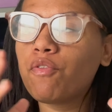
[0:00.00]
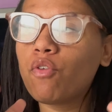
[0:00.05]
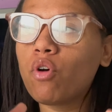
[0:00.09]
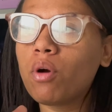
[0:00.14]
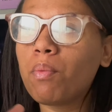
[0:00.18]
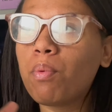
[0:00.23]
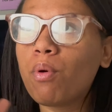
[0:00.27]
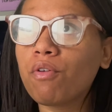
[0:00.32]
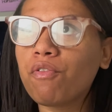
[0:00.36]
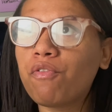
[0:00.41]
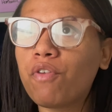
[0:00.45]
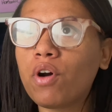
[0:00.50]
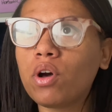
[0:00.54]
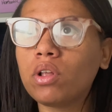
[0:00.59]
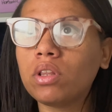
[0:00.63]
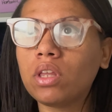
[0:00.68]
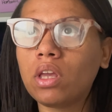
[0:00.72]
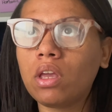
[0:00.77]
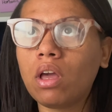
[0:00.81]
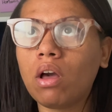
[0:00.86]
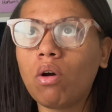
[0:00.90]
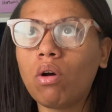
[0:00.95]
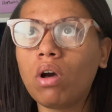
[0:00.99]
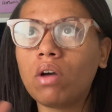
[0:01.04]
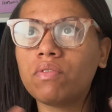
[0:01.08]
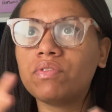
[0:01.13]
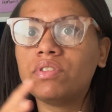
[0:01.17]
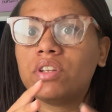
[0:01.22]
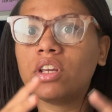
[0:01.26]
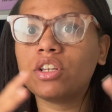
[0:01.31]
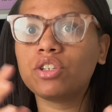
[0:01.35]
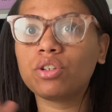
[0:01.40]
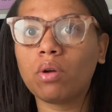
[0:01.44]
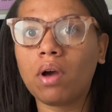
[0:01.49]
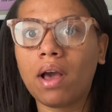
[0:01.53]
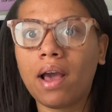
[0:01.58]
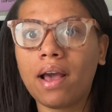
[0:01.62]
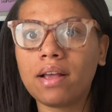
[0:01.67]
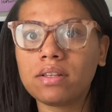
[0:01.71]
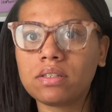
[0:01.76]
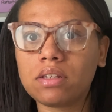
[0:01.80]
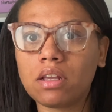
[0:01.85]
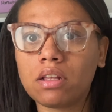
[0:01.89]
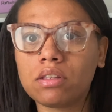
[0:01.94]
portfolio of digital
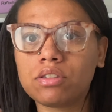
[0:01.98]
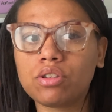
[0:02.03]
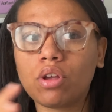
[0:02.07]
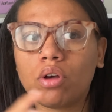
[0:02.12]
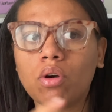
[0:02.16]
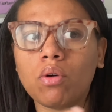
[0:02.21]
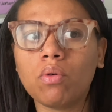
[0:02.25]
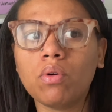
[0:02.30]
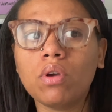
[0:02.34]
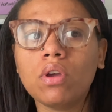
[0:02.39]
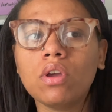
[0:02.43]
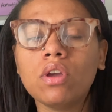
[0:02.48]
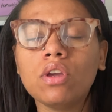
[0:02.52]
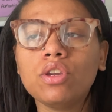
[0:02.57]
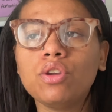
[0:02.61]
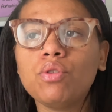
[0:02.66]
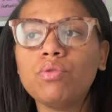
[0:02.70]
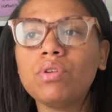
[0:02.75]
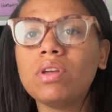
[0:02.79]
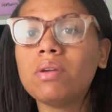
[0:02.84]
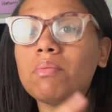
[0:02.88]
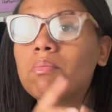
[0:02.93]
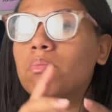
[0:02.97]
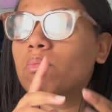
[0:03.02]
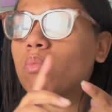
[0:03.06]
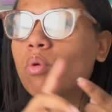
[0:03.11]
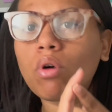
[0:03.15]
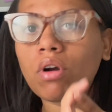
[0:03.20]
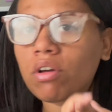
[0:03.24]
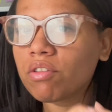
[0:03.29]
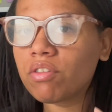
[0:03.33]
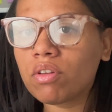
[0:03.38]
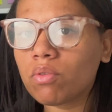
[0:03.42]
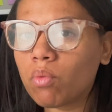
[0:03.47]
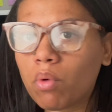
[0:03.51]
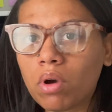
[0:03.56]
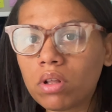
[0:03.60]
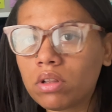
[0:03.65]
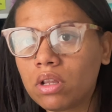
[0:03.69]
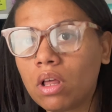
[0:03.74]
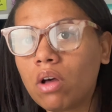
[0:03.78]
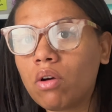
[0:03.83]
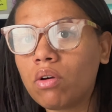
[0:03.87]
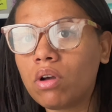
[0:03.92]
assets. So you need more than one
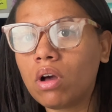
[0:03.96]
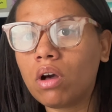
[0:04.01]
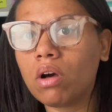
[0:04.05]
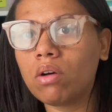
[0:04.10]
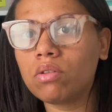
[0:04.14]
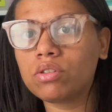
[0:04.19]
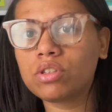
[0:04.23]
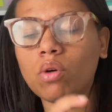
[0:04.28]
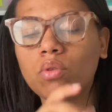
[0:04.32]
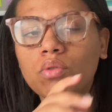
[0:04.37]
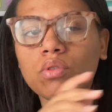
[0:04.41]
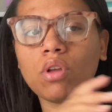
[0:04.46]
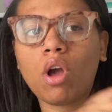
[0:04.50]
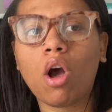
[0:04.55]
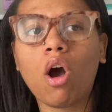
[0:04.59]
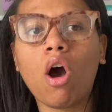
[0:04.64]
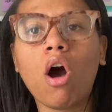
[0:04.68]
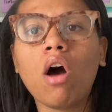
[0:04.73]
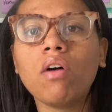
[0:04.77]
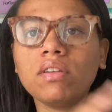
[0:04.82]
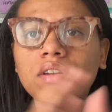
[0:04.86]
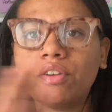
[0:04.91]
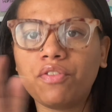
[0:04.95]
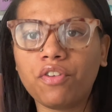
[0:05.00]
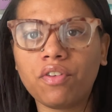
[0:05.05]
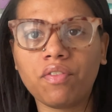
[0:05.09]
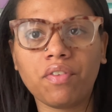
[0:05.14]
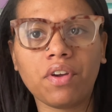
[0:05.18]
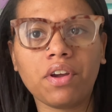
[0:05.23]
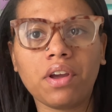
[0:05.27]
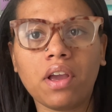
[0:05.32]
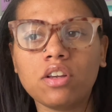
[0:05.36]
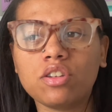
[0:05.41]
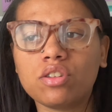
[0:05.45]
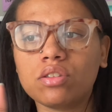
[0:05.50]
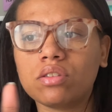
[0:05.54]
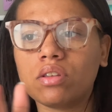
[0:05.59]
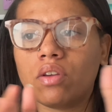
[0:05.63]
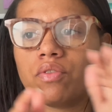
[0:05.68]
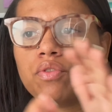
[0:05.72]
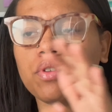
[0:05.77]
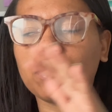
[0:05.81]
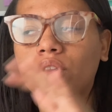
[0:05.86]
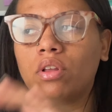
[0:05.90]
logo. So all the different variations
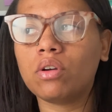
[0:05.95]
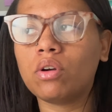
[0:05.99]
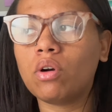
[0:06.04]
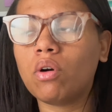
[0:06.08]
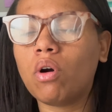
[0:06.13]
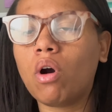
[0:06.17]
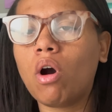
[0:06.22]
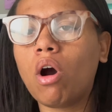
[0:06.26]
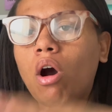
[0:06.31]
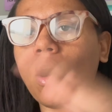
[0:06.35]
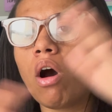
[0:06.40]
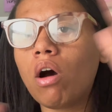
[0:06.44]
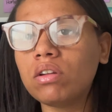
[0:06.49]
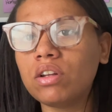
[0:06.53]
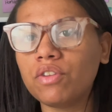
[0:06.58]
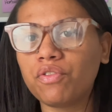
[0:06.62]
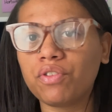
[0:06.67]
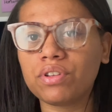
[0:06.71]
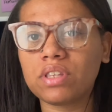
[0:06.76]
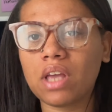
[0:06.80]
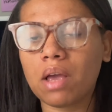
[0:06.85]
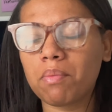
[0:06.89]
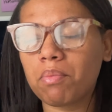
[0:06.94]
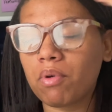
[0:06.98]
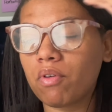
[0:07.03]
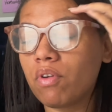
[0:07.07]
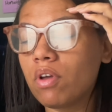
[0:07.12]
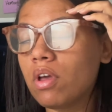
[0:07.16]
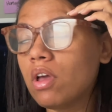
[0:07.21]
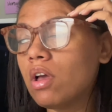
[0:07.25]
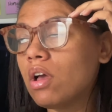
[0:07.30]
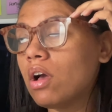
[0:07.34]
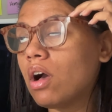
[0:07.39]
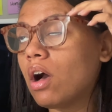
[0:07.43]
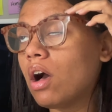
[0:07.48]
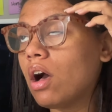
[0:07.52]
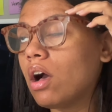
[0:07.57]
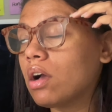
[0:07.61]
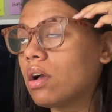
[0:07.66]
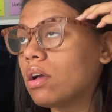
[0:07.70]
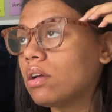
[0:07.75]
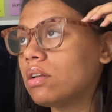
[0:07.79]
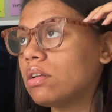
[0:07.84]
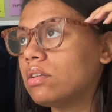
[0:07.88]
of your logo, all different type of
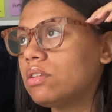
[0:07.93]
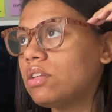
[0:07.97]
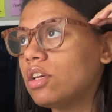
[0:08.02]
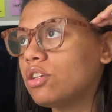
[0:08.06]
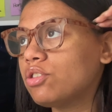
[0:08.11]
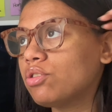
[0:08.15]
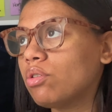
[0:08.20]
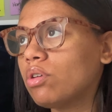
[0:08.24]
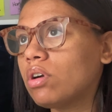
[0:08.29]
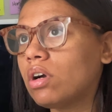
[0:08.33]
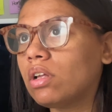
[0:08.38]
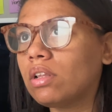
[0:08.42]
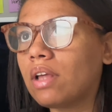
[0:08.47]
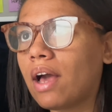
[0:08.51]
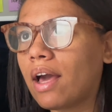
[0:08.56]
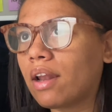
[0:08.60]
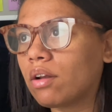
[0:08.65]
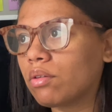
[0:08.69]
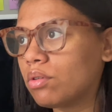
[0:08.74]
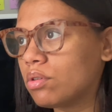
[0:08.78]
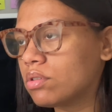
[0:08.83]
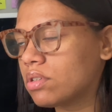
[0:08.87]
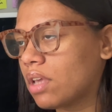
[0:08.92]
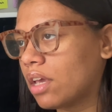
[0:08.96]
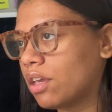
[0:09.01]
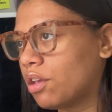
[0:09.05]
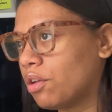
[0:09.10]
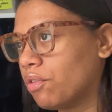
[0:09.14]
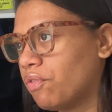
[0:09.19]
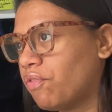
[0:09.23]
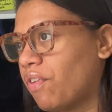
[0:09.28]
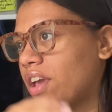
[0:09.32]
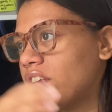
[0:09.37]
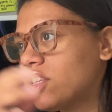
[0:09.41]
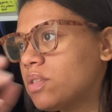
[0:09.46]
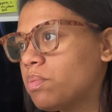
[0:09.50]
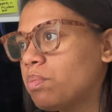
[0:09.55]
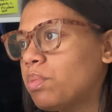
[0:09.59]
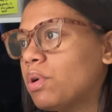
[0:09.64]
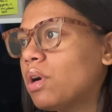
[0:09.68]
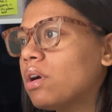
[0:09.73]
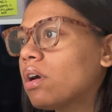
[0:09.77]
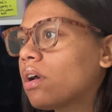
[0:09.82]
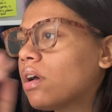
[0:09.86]
digital collaterals, like your
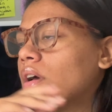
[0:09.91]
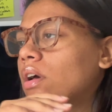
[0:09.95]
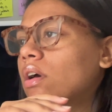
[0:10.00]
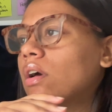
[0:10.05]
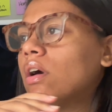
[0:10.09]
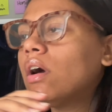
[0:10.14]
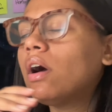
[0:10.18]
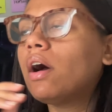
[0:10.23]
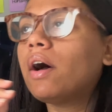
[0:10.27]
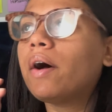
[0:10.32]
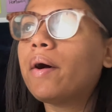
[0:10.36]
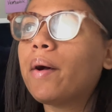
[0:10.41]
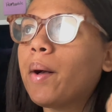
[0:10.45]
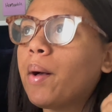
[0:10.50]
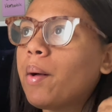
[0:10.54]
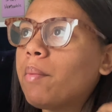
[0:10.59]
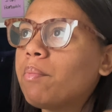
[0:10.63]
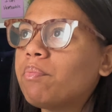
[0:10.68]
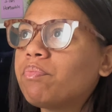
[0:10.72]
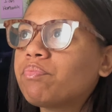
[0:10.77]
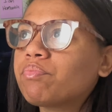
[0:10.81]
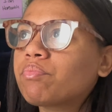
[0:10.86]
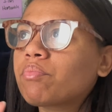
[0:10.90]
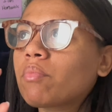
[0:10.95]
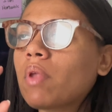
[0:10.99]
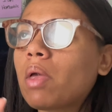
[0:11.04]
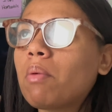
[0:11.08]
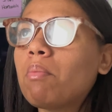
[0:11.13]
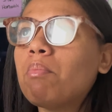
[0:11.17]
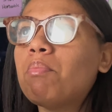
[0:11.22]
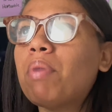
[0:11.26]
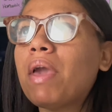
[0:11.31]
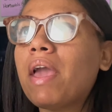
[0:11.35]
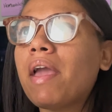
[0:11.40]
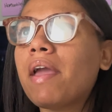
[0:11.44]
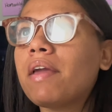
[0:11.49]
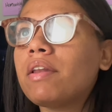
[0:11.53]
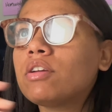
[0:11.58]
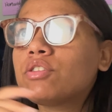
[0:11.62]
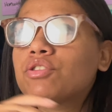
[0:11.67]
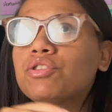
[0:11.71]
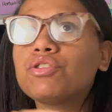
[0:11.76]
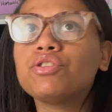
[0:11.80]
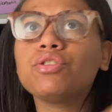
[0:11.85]
Facebook
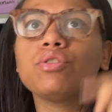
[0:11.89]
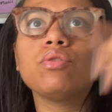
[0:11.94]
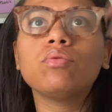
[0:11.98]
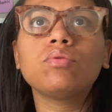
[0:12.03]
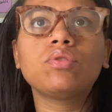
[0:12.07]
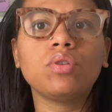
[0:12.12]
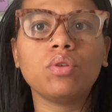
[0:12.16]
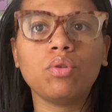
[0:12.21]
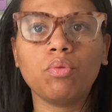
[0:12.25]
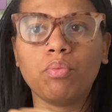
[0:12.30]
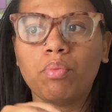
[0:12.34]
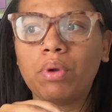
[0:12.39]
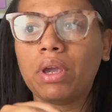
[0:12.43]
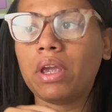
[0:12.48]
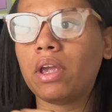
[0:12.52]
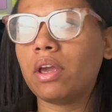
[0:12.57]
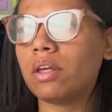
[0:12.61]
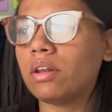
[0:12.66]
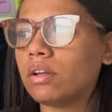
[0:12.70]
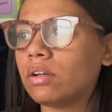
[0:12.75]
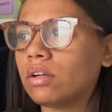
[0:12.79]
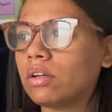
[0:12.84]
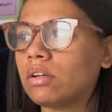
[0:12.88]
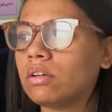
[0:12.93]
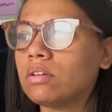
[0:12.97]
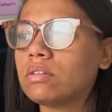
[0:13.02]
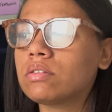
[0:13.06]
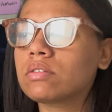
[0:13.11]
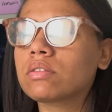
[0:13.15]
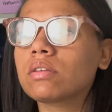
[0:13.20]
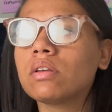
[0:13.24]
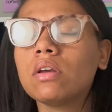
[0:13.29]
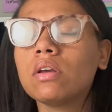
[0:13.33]
banners, your YouTube banners,